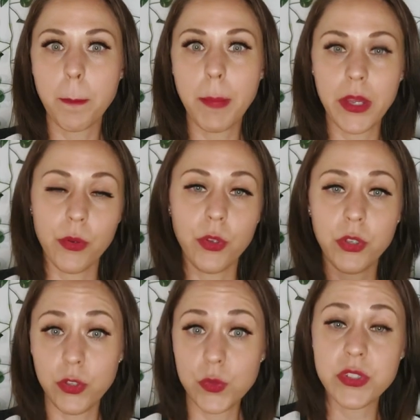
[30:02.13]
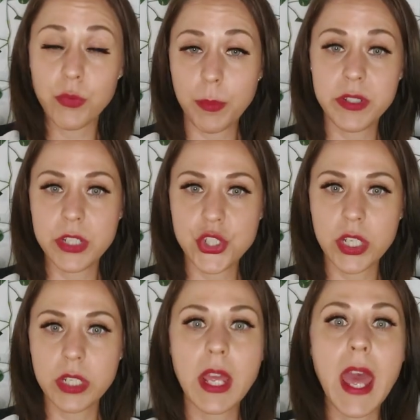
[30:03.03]
by using
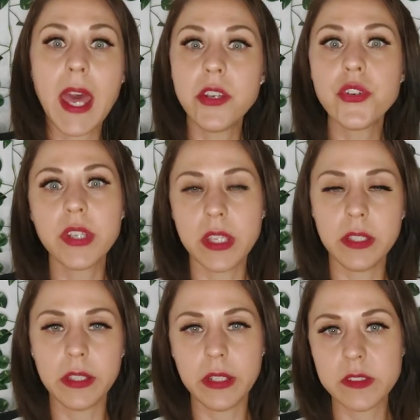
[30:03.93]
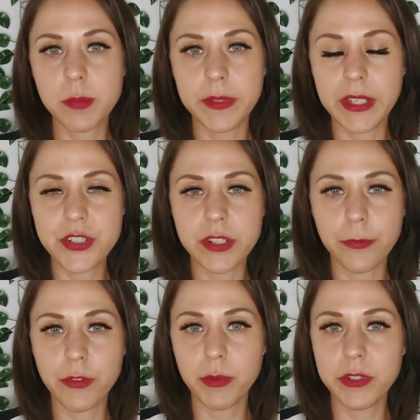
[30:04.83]
repetition, and you're getting an
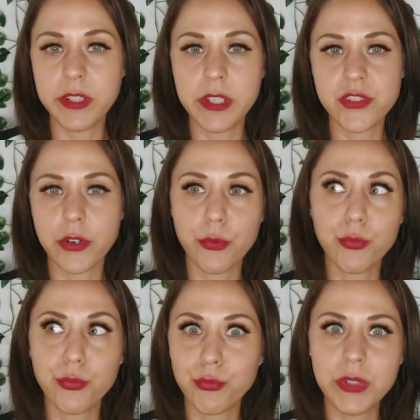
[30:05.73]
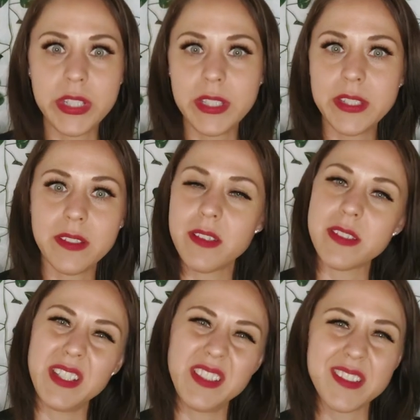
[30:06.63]
explanation from a teacher who really
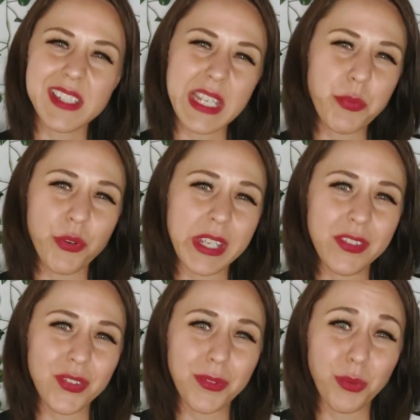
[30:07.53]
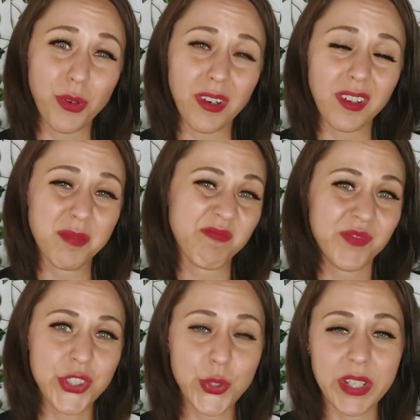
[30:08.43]
doesn't need to sleep or eat or
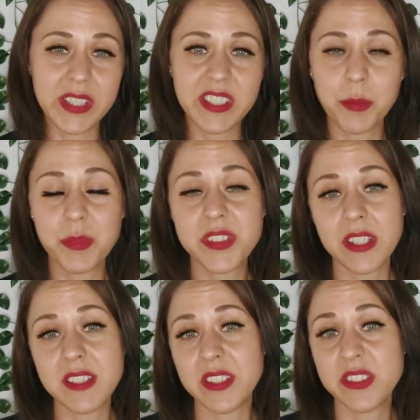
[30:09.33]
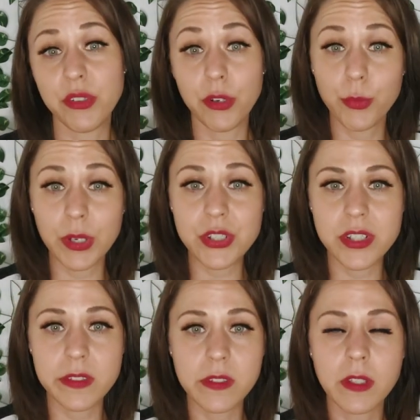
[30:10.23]
do anything besides answer your
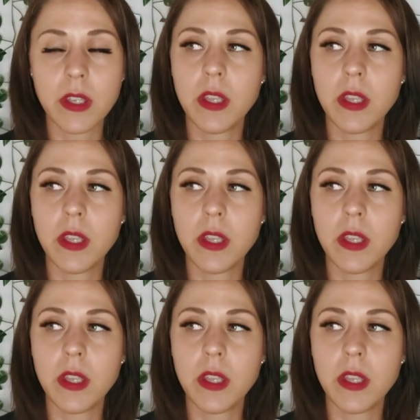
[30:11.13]
questions.